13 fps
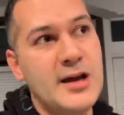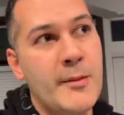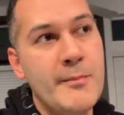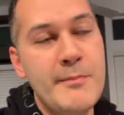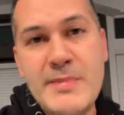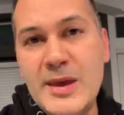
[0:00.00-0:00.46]
a
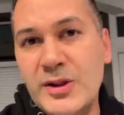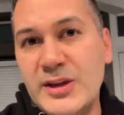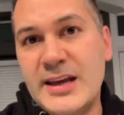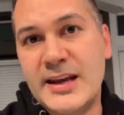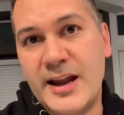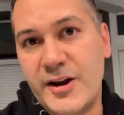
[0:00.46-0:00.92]

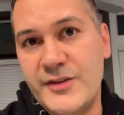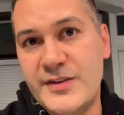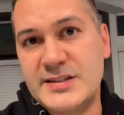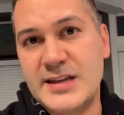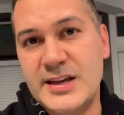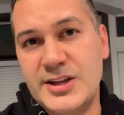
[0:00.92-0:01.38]
millionaire in
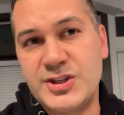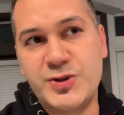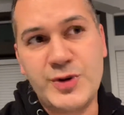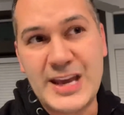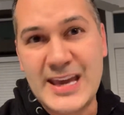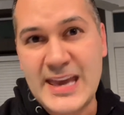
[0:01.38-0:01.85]
this
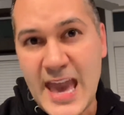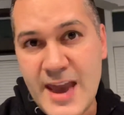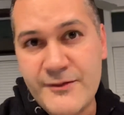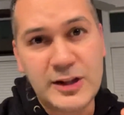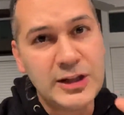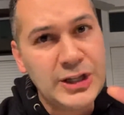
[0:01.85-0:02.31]
industry
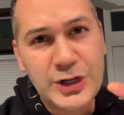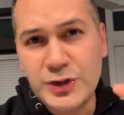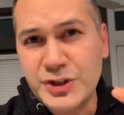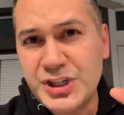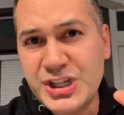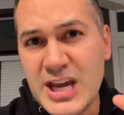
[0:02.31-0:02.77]
gave a
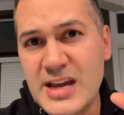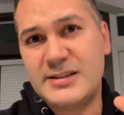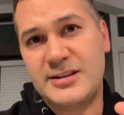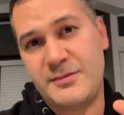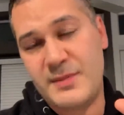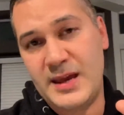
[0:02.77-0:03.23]
little sheet
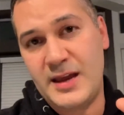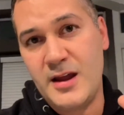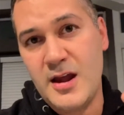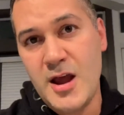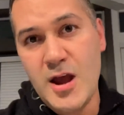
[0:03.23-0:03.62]
to me